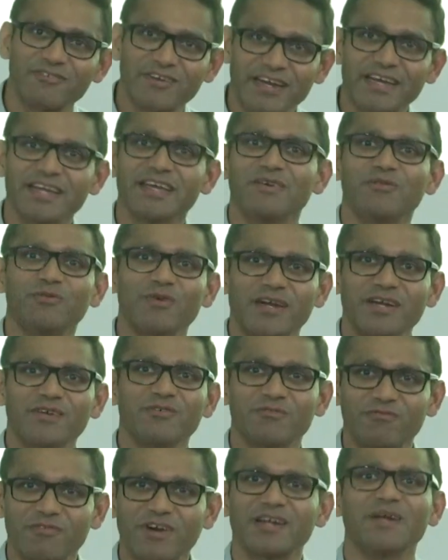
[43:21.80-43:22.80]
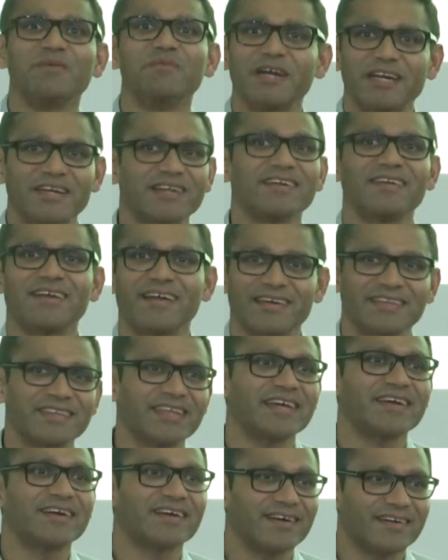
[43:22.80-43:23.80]
very fundamental, I
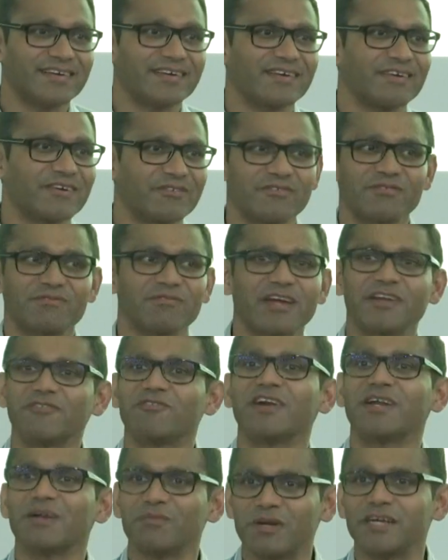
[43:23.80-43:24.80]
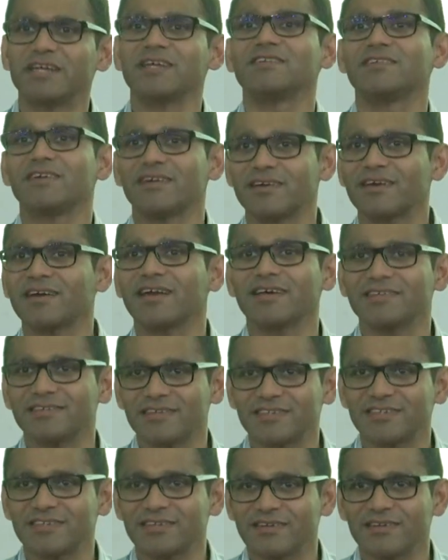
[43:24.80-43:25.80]
think, a very fundamental
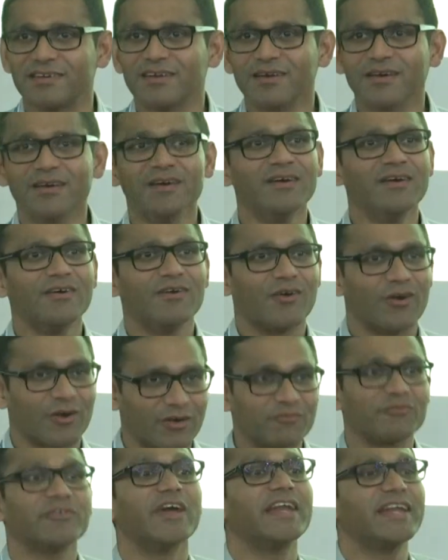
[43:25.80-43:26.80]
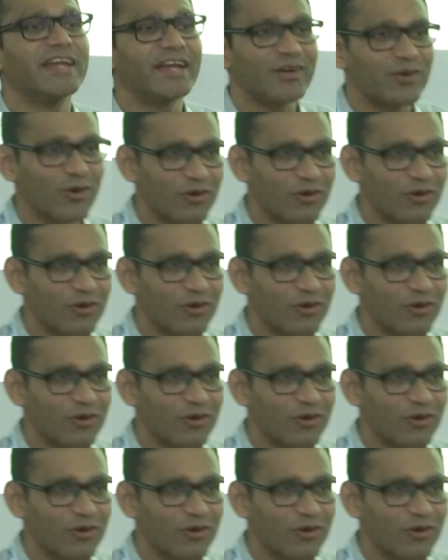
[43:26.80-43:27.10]
generalization or variant